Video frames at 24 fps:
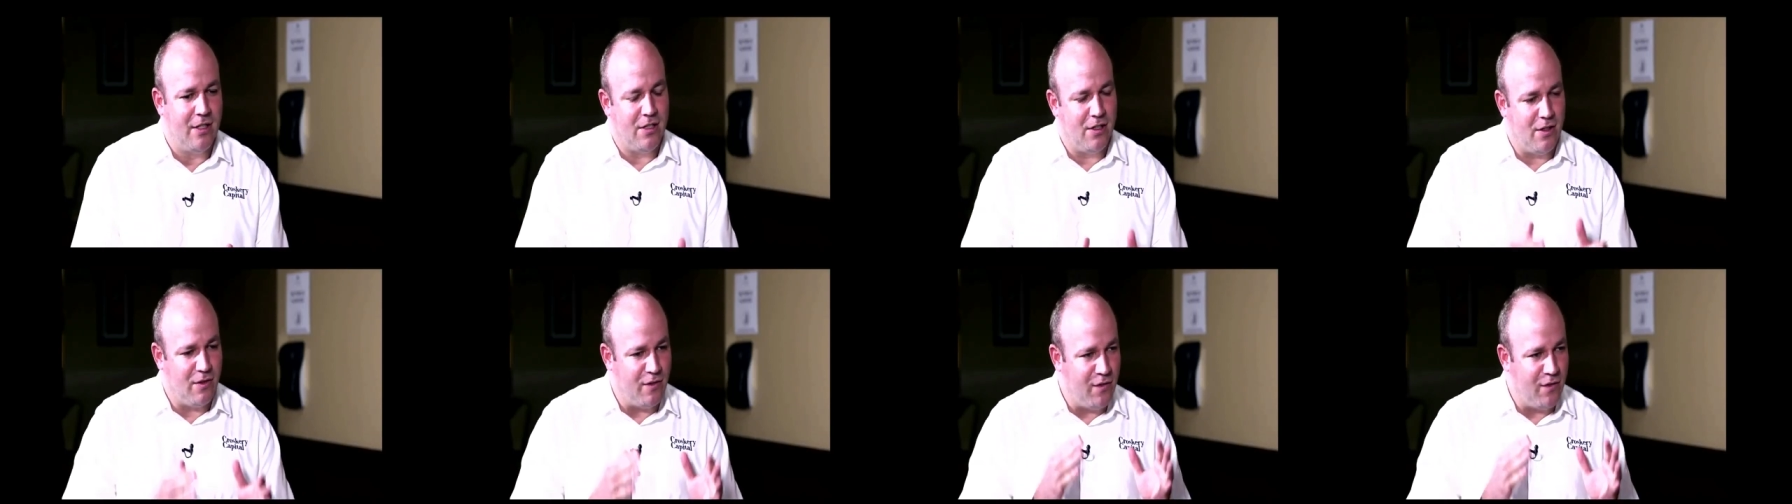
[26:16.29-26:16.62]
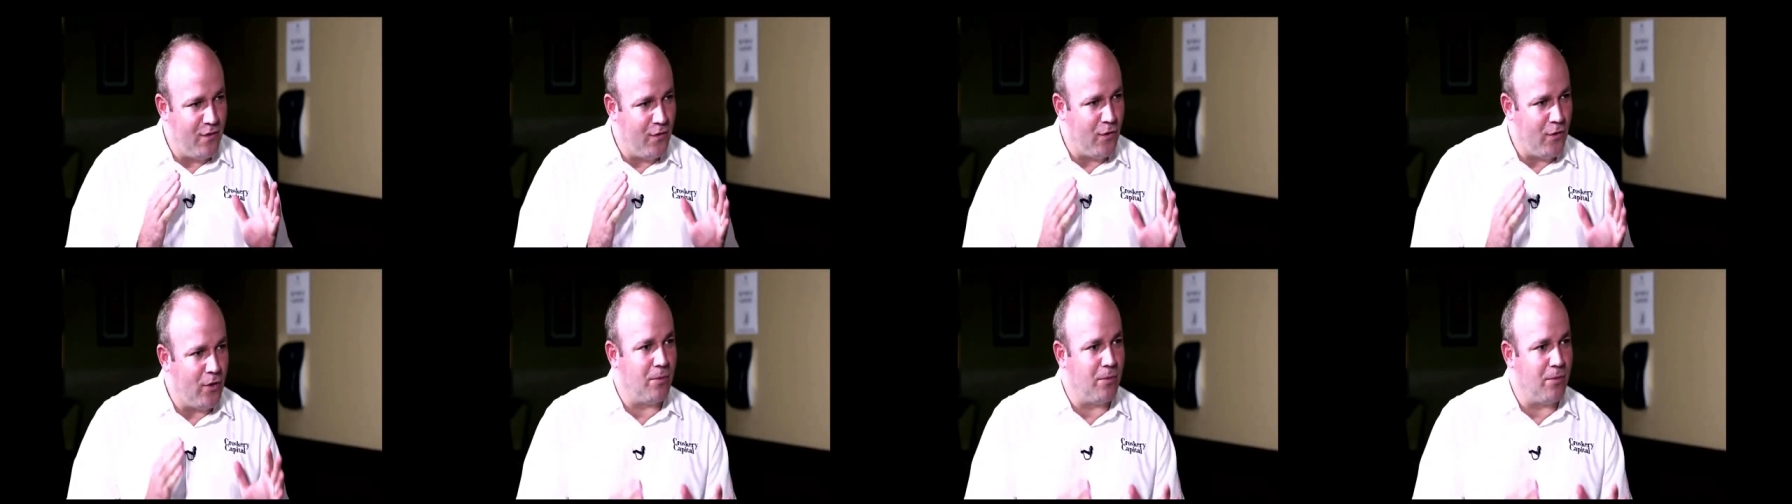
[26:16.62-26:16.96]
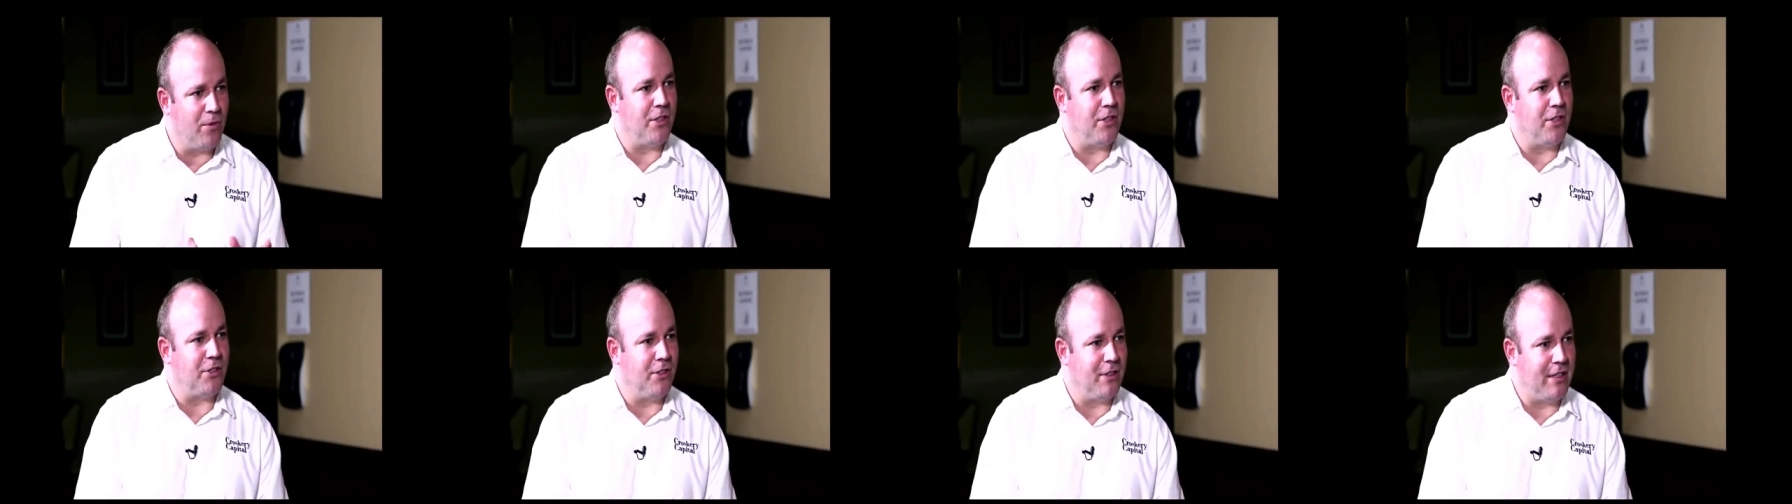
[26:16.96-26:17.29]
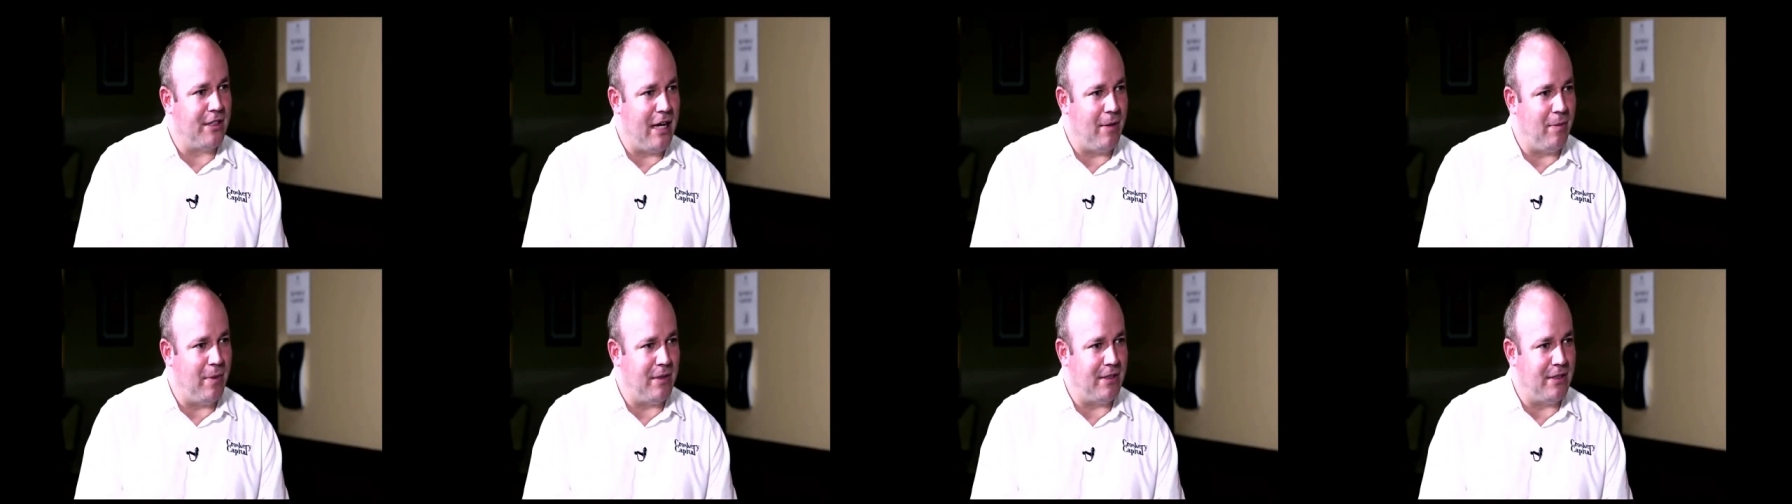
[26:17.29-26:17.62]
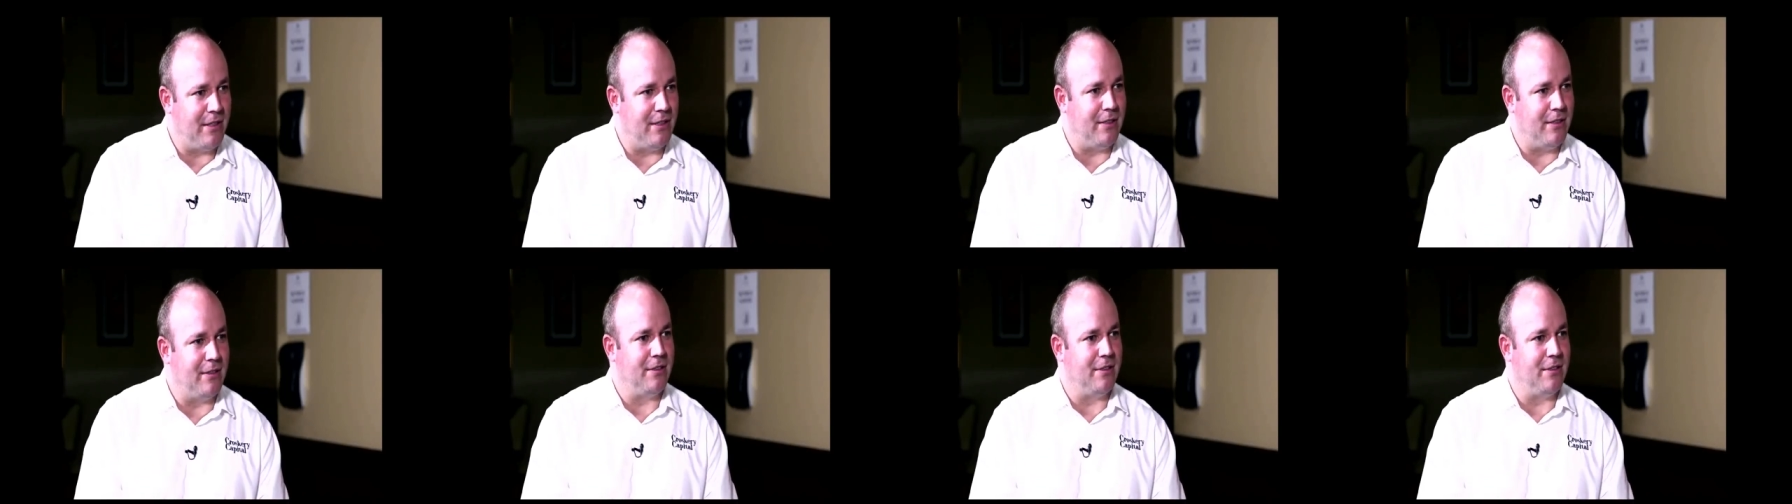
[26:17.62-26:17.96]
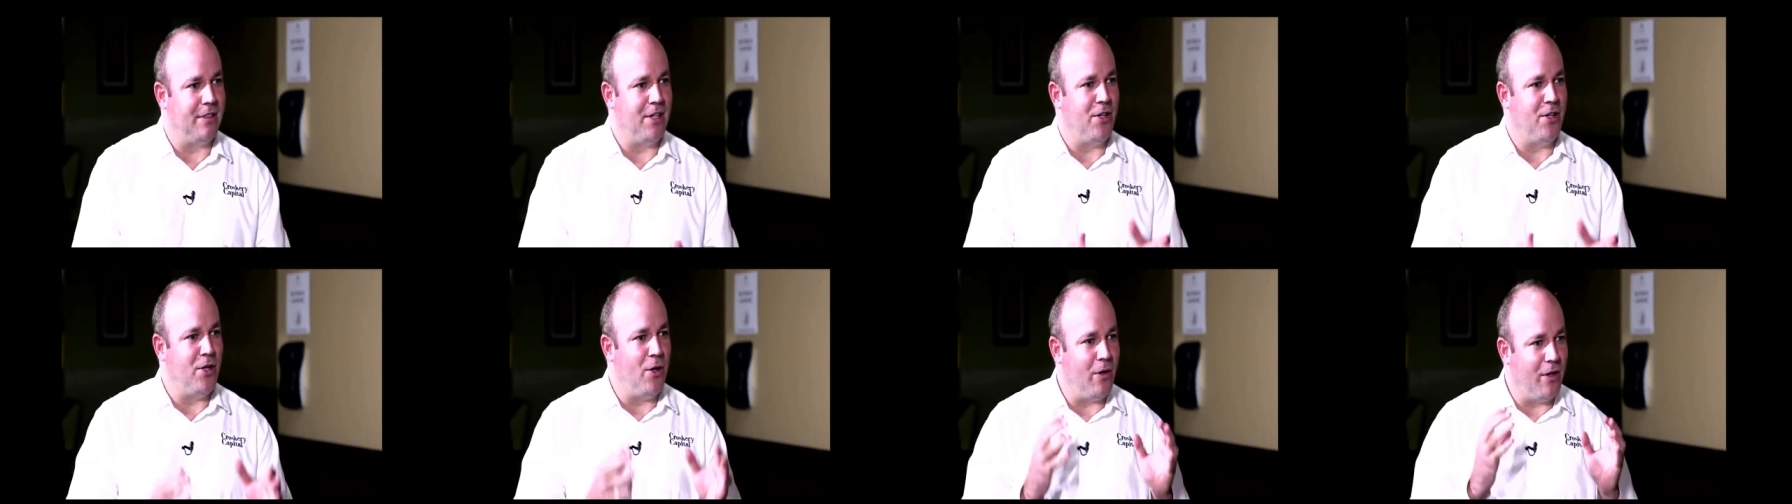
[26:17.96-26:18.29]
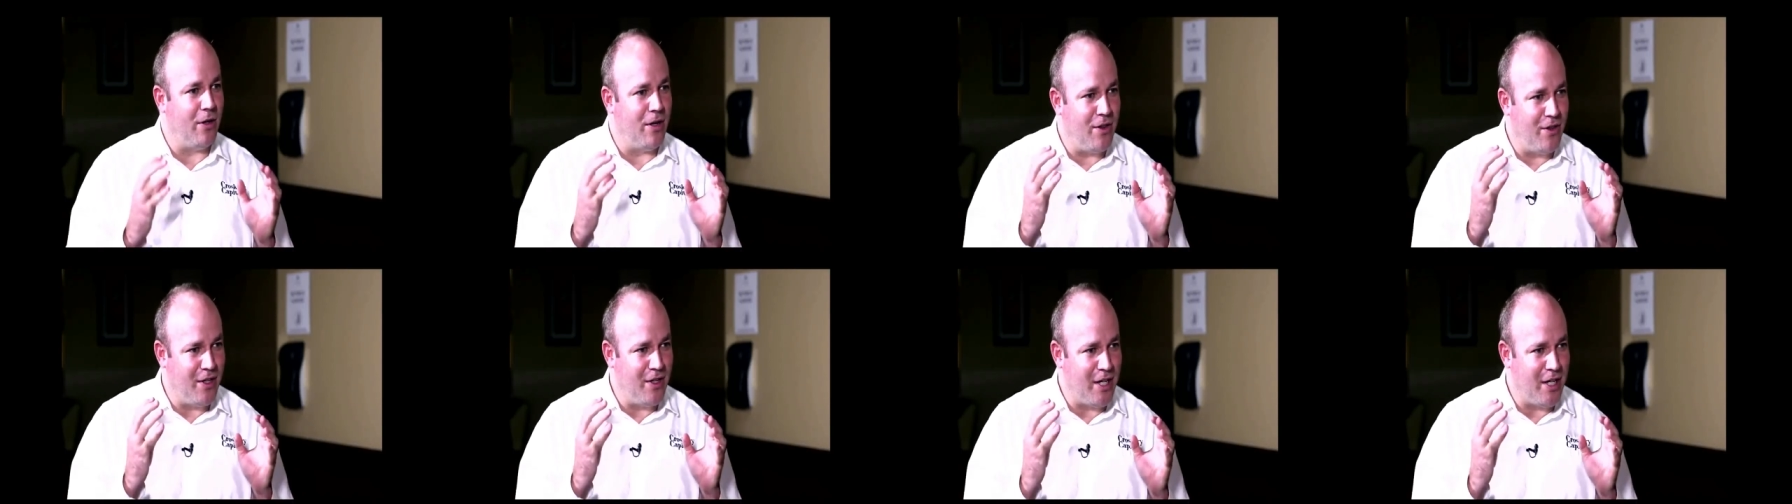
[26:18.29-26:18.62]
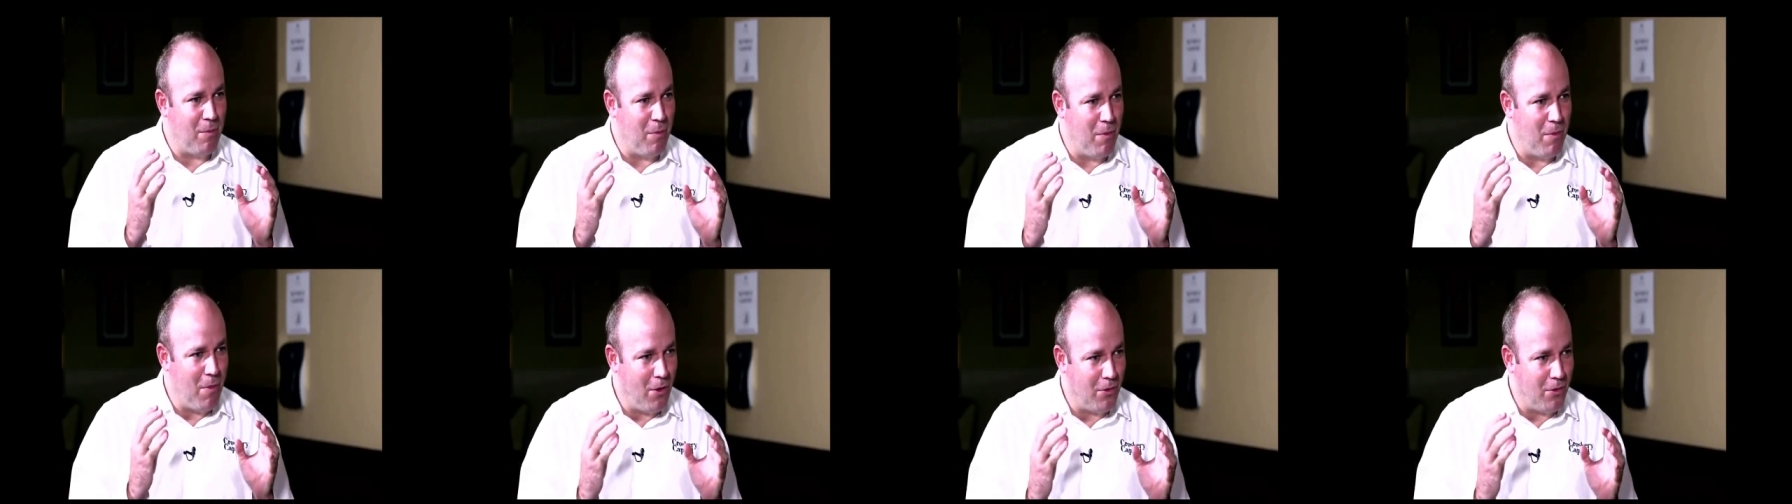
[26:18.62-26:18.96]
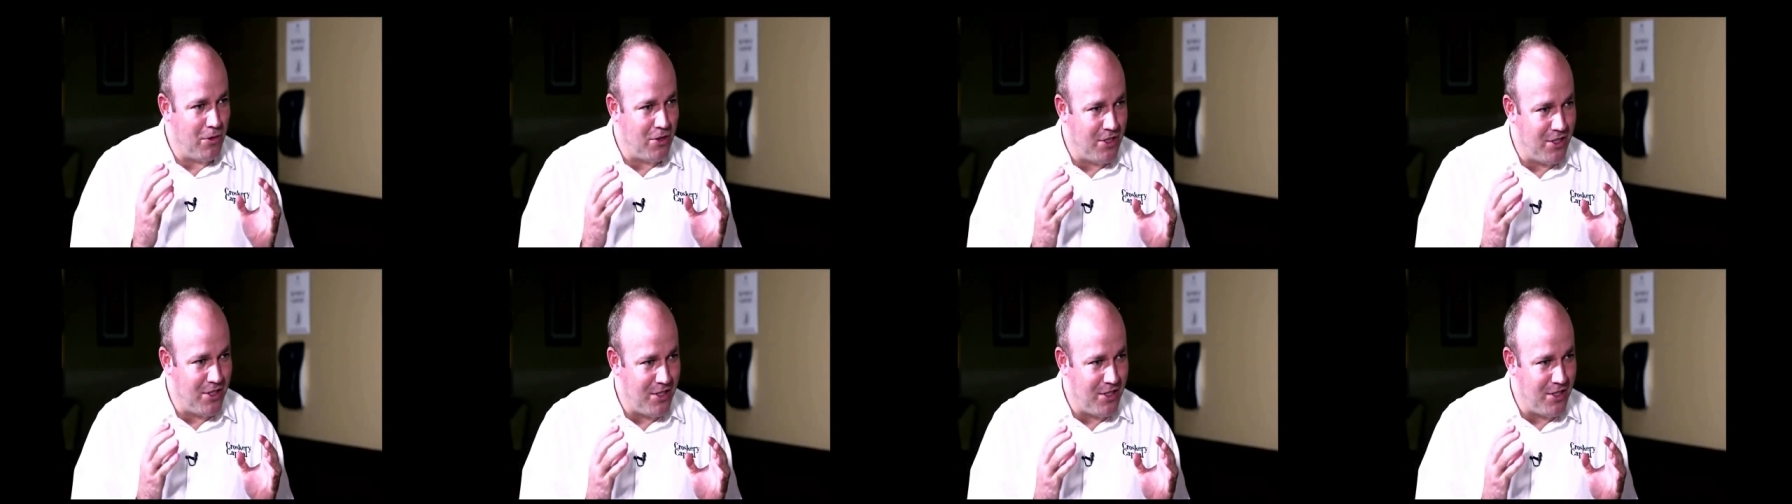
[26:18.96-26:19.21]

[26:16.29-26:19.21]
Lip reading: you form Croskery Capital, you're now going to think about